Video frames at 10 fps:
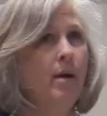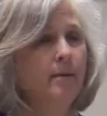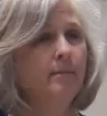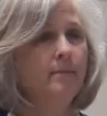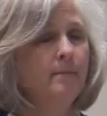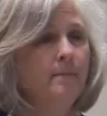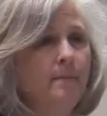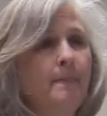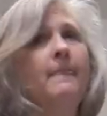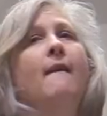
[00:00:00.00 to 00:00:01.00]
It's meant for
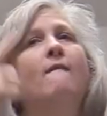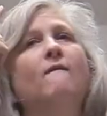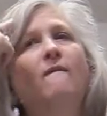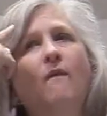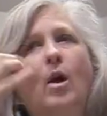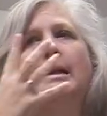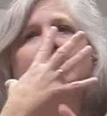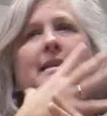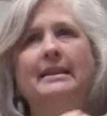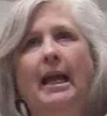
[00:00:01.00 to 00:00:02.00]
the saved.
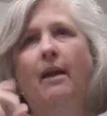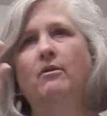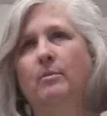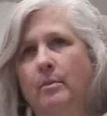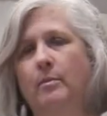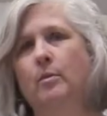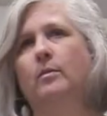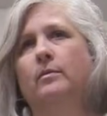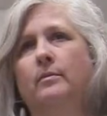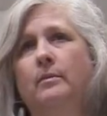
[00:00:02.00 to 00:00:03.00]
Now, when
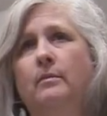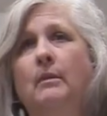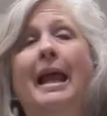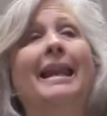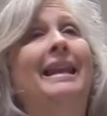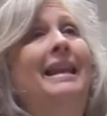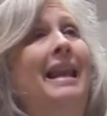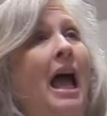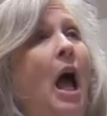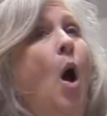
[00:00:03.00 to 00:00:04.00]
you populate your
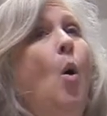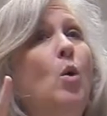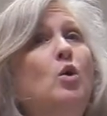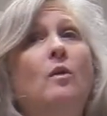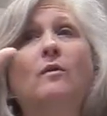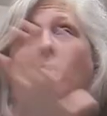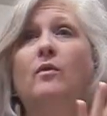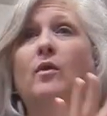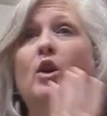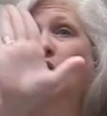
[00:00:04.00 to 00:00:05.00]
church with a bunch of
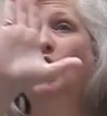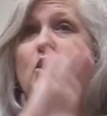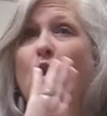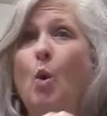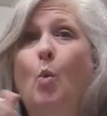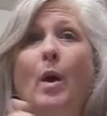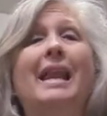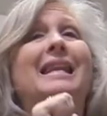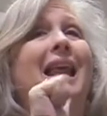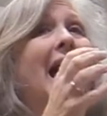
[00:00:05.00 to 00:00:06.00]
unsaved people,
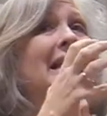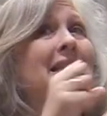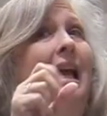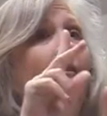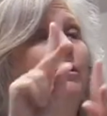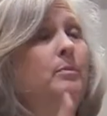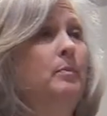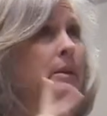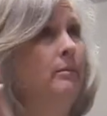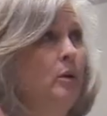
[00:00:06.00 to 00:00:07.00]
because you
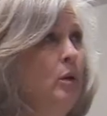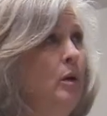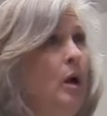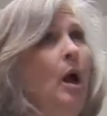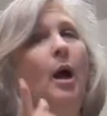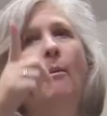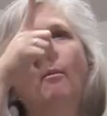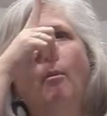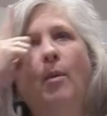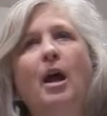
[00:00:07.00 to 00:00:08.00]
have an attraction
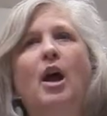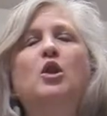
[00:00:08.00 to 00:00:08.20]
model,